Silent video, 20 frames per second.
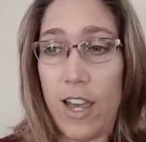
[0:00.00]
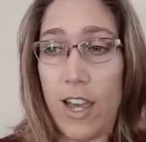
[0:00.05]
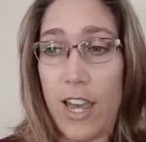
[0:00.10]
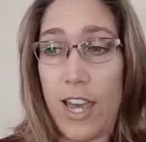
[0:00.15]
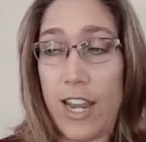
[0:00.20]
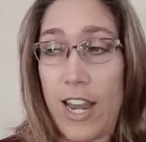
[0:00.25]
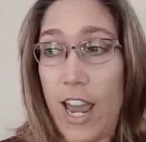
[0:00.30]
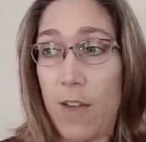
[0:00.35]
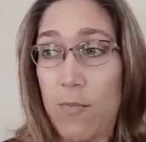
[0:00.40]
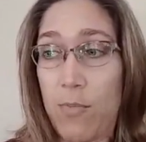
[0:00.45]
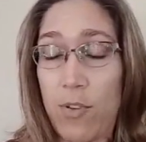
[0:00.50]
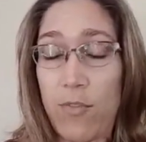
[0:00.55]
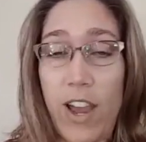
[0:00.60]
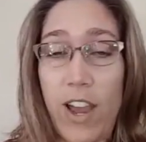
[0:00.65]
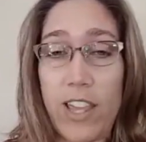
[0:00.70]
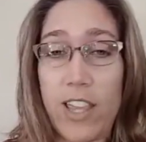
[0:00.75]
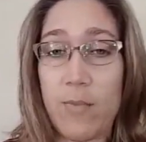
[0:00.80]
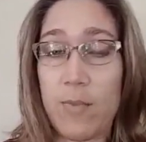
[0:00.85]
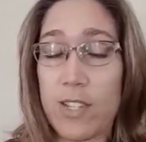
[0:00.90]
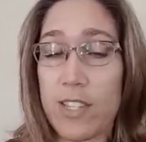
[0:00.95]
and
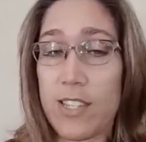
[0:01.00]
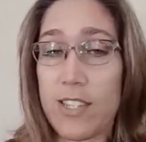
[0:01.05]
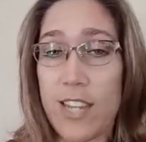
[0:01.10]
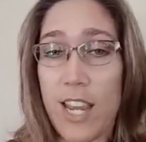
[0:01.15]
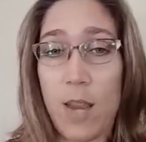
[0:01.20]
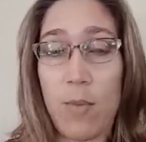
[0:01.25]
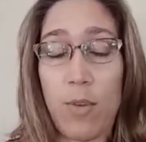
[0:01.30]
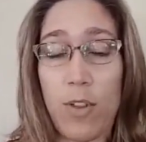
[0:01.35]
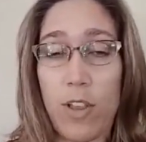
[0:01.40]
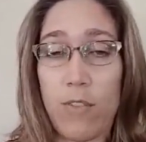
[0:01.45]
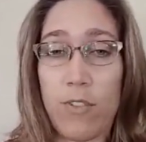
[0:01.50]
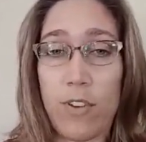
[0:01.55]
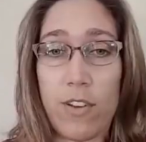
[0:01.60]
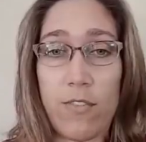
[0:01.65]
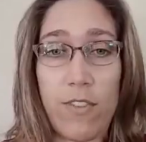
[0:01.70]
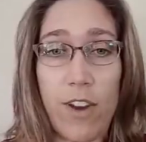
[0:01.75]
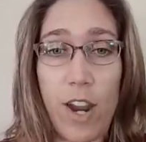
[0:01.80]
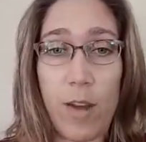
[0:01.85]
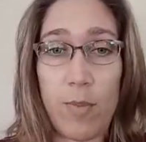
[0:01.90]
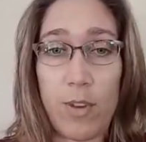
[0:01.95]
provide them as stable of an
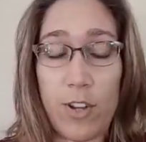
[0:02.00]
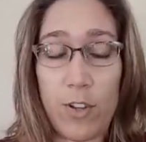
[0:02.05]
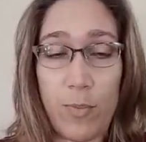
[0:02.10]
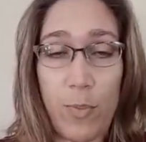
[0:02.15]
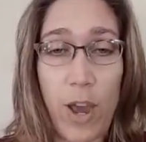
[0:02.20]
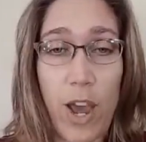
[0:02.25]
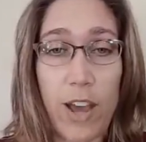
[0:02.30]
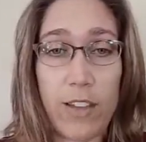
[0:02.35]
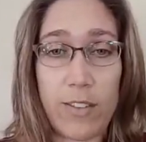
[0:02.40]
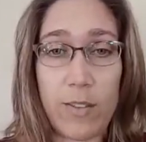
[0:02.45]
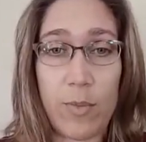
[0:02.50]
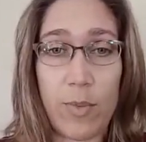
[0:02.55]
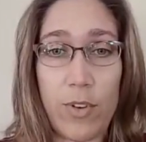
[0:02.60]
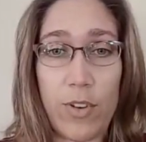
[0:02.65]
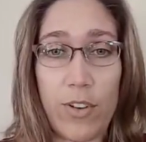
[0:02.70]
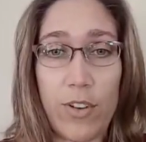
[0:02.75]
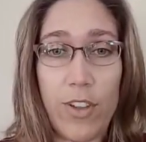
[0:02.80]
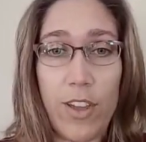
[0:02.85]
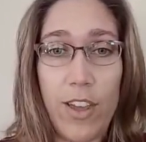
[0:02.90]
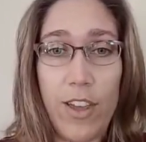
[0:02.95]
environment as
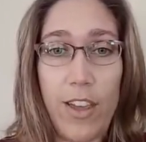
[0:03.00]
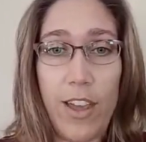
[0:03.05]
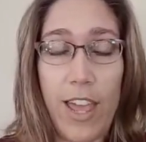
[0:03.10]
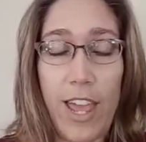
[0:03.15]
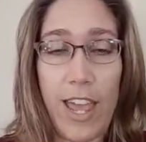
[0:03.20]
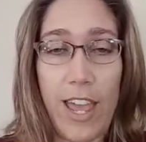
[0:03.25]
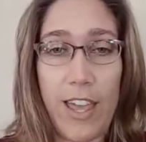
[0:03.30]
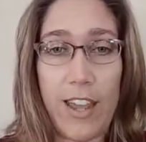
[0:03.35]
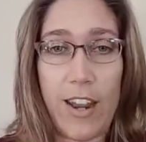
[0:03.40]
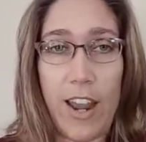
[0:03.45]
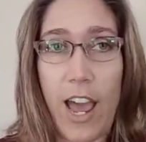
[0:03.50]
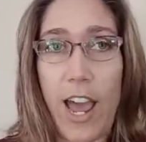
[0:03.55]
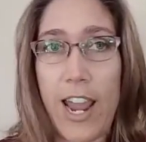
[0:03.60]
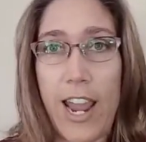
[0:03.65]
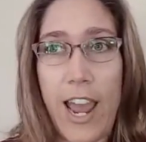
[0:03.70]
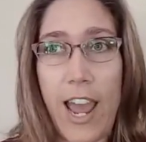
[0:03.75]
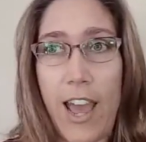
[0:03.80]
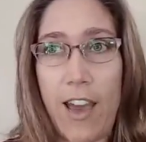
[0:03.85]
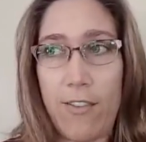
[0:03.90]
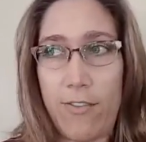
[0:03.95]
possible. And I
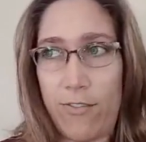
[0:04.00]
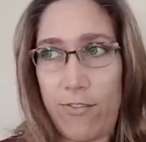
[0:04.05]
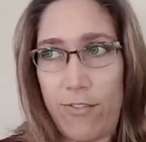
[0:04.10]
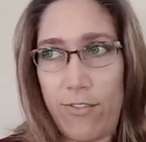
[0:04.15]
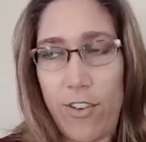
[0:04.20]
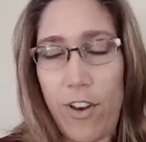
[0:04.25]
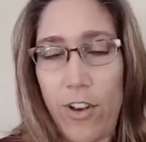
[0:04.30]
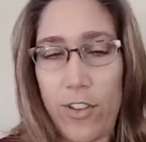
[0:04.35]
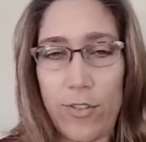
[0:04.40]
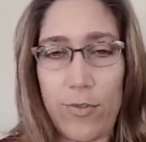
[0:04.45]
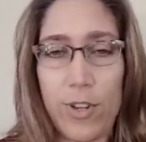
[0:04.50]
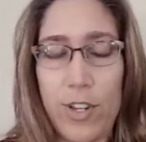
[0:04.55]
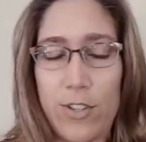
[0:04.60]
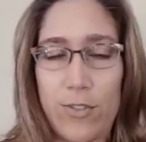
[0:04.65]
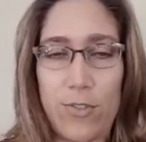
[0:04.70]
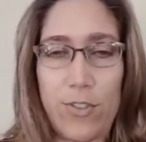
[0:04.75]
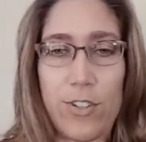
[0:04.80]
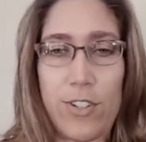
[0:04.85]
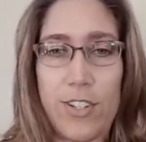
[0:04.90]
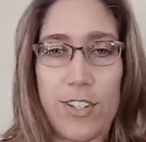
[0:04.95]
have all the
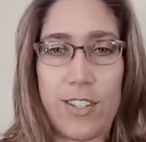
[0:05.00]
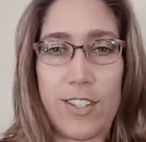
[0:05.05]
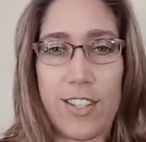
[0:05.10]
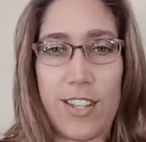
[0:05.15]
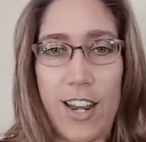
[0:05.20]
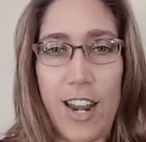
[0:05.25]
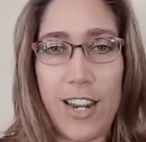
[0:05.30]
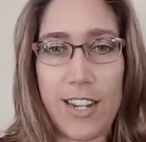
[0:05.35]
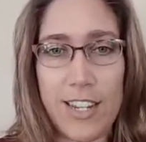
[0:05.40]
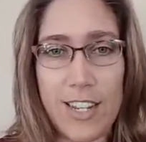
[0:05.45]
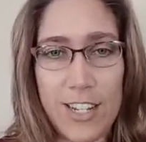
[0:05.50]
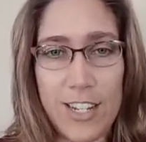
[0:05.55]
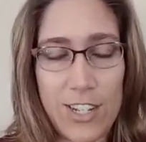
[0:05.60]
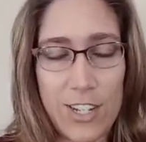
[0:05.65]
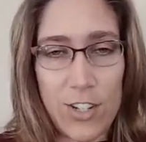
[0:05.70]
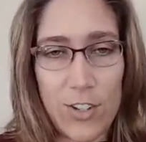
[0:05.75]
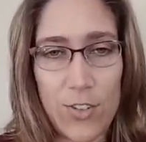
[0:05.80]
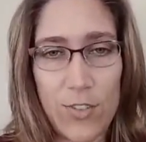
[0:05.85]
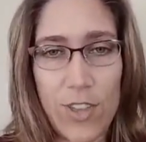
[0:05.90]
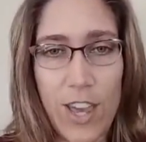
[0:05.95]
resources that I need to
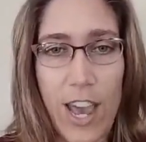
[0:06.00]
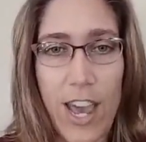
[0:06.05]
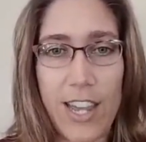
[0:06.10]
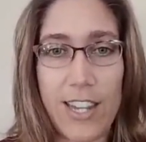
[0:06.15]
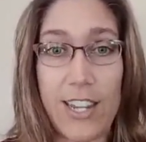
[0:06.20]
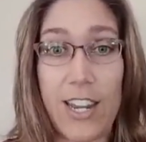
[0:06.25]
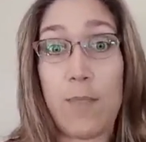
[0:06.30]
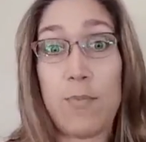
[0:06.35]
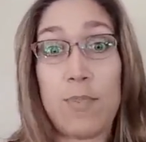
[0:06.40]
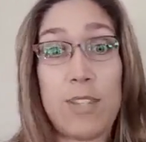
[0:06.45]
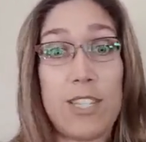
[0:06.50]
do that. And yet I'm